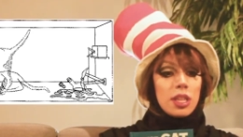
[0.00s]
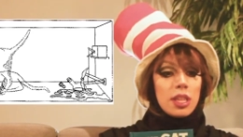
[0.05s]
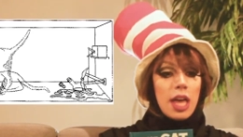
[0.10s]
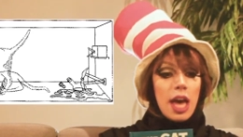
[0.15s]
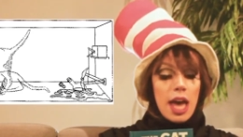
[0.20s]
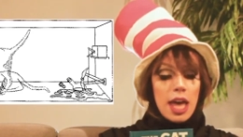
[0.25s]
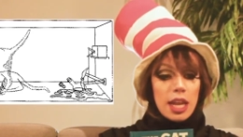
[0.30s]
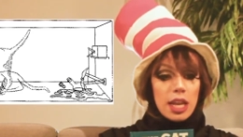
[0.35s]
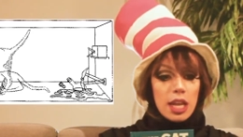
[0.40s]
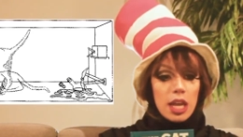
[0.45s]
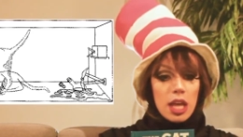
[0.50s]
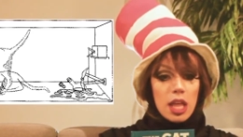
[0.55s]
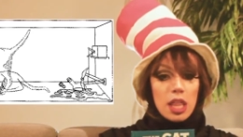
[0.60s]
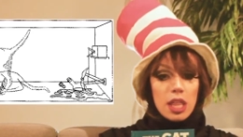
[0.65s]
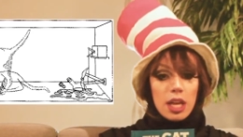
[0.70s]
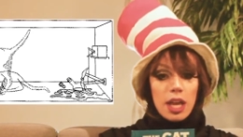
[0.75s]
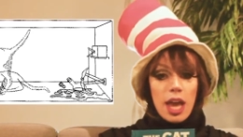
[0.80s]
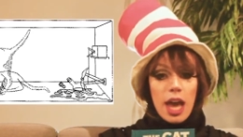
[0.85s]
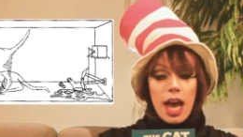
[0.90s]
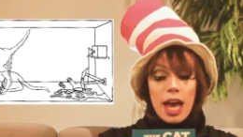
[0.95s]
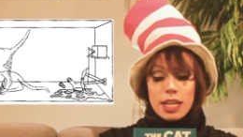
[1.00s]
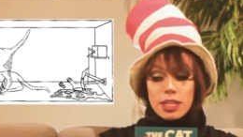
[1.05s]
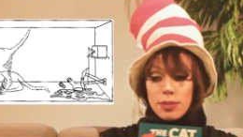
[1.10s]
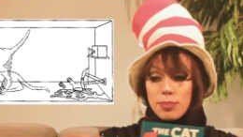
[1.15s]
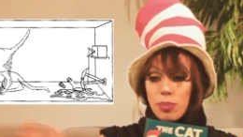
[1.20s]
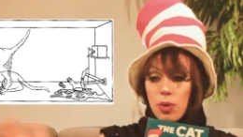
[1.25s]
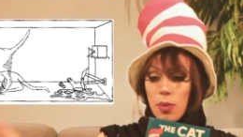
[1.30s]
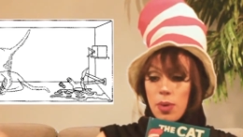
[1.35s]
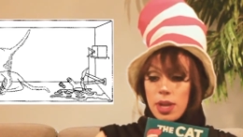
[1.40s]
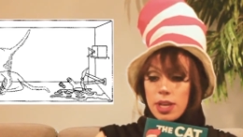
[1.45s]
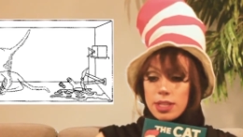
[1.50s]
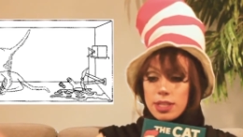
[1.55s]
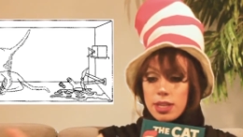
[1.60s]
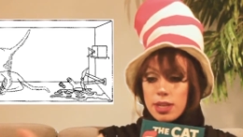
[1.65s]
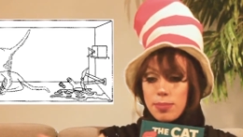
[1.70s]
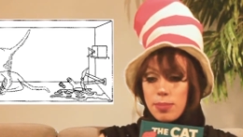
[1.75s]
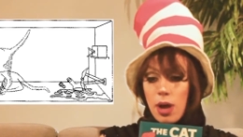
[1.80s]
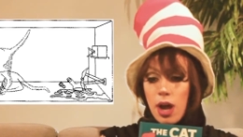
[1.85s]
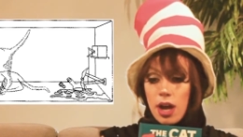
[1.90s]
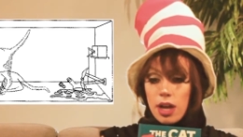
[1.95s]
Then the cat brings
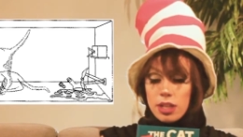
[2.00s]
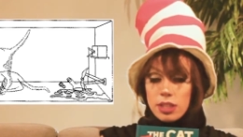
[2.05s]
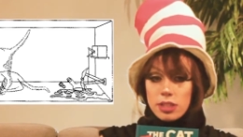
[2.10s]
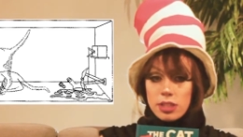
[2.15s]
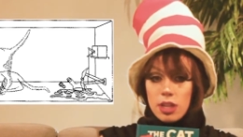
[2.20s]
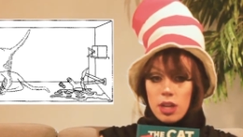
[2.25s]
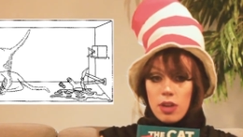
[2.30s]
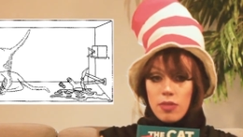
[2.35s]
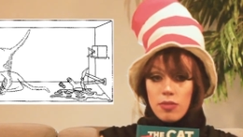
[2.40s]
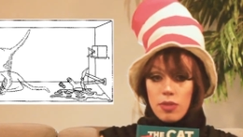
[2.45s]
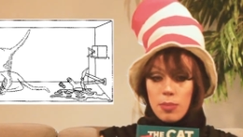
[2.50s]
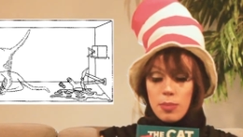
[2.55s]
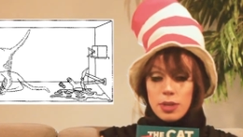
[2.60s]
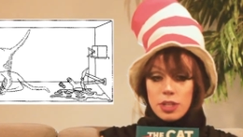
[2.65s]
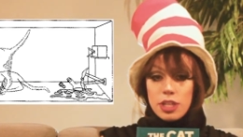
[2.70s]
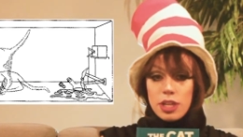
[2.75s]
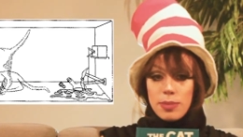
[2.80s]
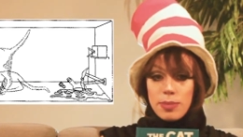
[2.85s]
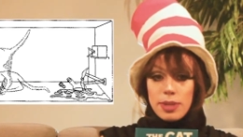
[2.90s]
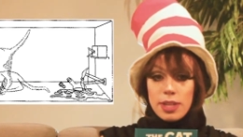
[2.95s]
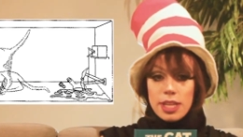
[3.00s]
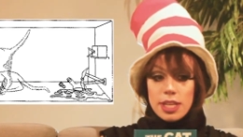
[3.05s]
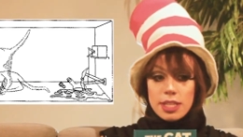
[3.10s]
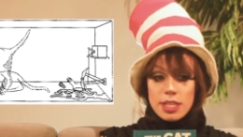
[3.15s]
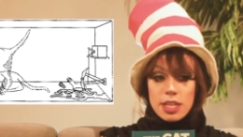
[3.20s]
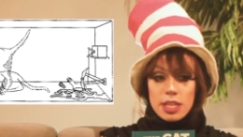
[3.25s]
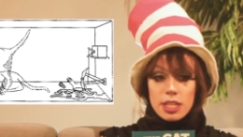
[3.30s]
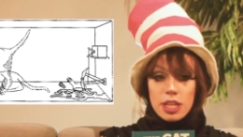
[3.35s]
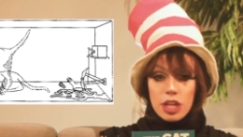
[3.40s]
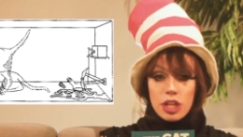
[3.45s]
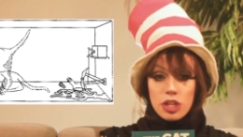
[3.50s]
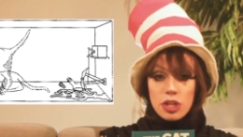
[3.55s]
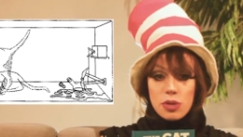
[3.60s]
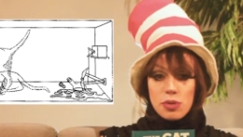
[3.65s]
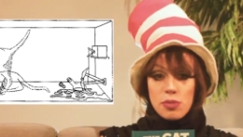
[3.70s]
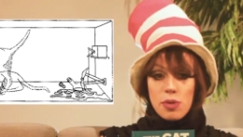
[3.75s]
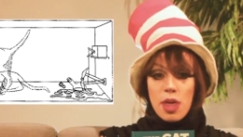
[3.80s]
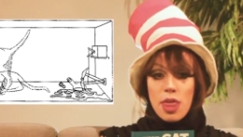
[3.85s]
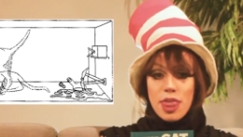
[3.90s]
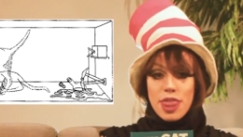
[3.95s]
in a box from which he releases
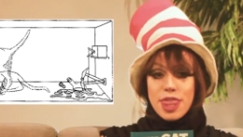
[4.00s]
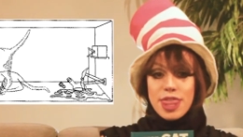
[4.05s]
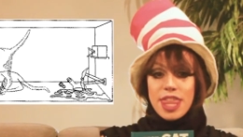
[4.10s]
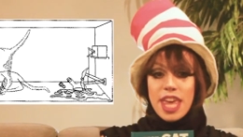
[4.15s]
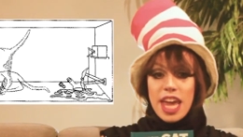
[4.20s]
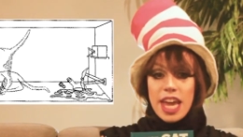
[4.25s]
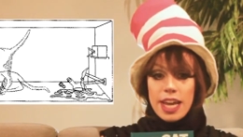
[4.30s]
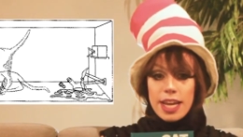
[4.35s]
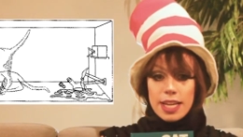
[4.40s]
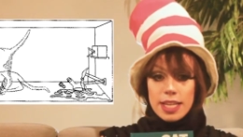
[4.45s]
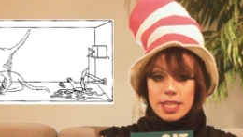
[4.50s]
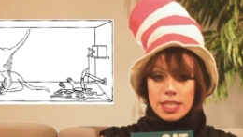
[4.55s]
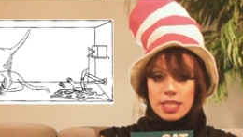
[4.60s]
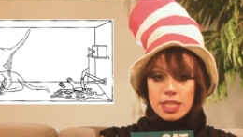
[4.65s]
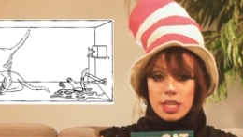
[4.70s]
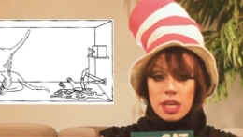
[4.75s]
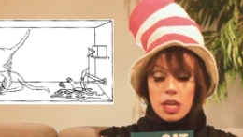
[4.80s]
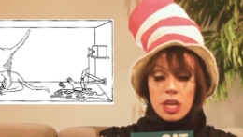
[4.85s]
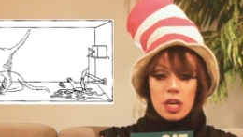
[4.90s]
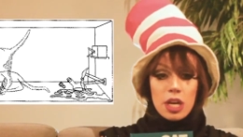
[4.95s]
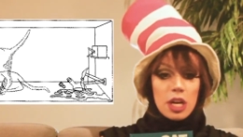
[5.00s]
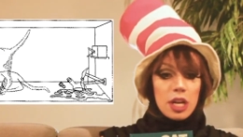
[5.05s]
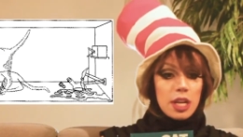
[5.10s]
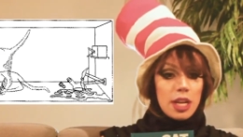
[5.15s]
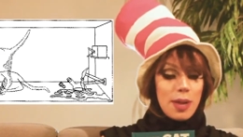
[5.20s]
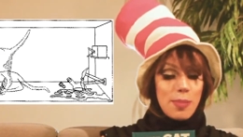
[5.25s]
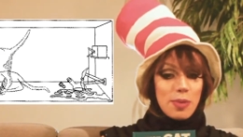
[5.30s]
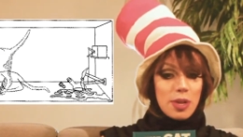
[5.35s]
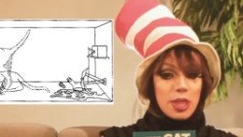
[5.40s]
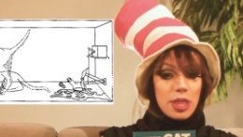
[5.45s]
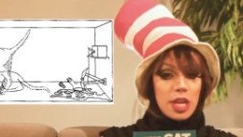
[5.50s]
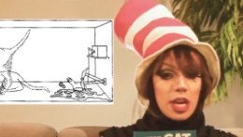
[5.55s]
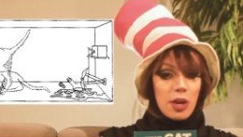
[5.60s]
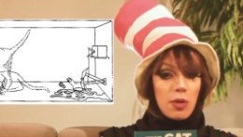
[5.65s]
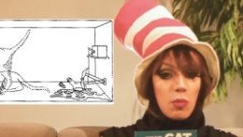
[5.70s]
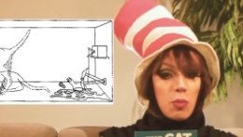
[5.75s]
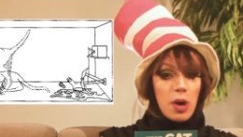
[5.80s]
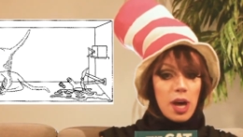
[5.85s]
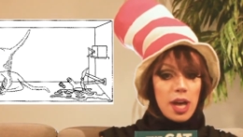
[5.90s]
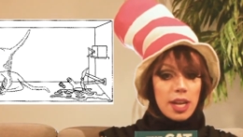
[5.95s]
two things, named
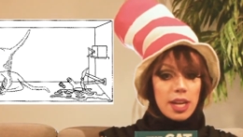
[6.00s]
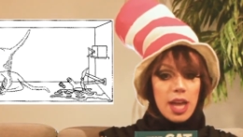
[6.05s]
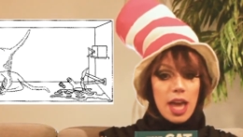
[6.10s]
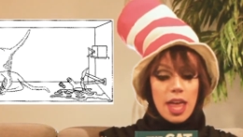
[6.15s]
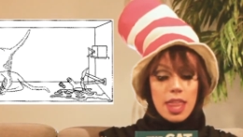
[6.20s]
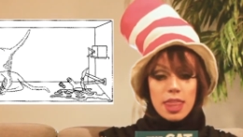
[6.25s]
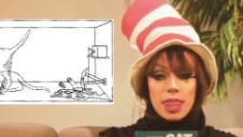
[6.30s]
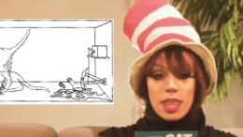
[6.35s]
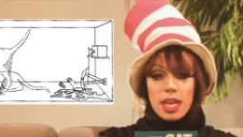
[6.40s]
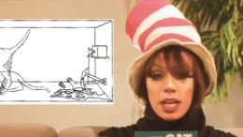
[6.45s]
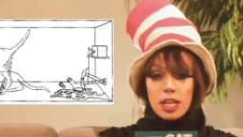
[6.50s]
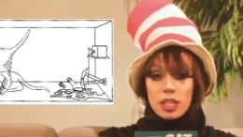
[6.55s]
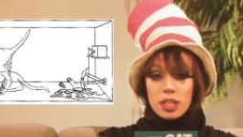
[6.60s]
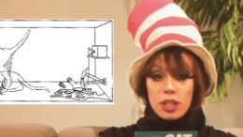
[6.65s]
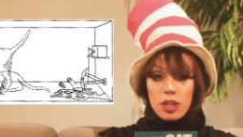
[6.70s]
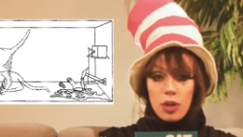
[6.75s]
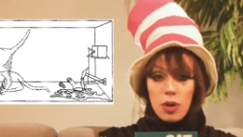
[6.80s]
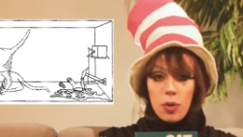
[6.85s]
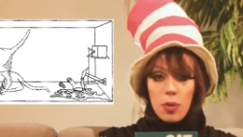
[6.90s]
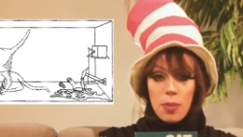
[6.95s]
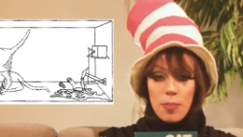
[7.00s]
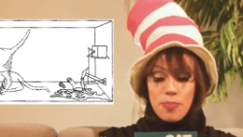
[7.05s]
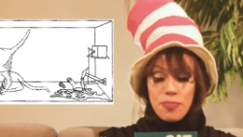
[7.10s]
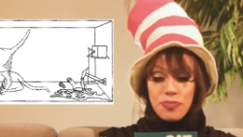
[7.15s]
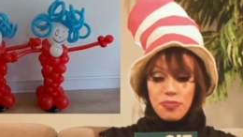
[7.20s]
Thing 1 and Thing 2.